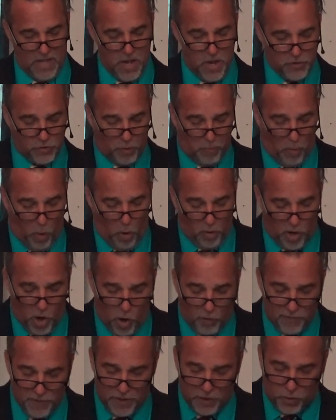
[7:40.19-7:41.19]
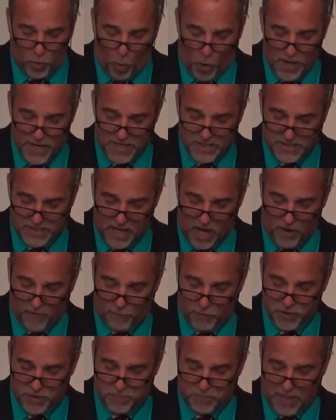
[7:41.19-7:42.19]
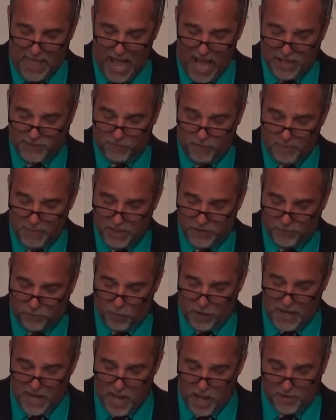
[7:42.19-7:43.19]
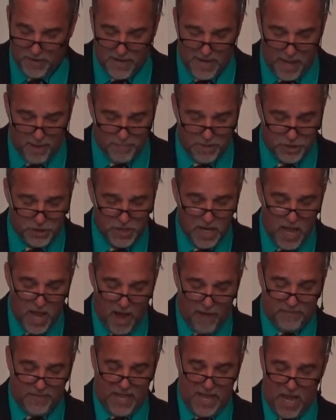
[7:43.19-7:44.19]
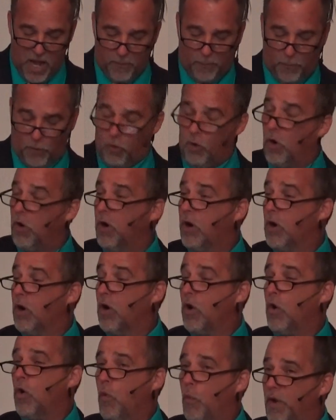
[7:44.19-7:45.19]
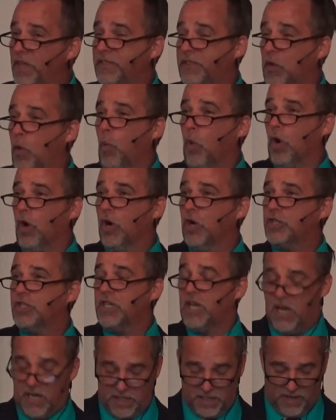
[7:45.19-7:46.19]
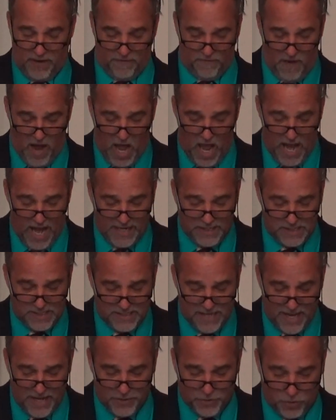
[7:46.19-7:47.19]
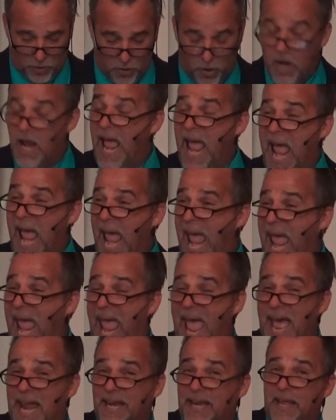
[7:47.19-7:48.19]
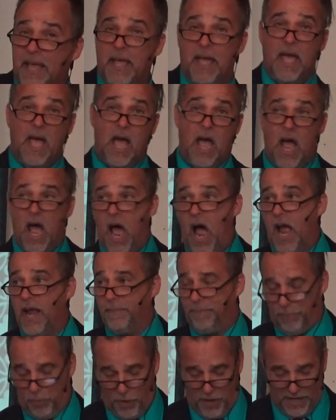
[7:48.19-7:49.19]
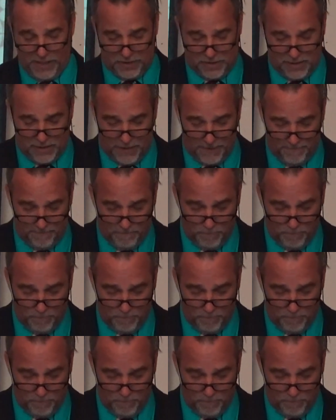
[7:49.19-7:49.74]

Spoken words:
So moreover, the coin itself was blasphemous, for it held an image of the emperor with the words divine Caesar and high priest.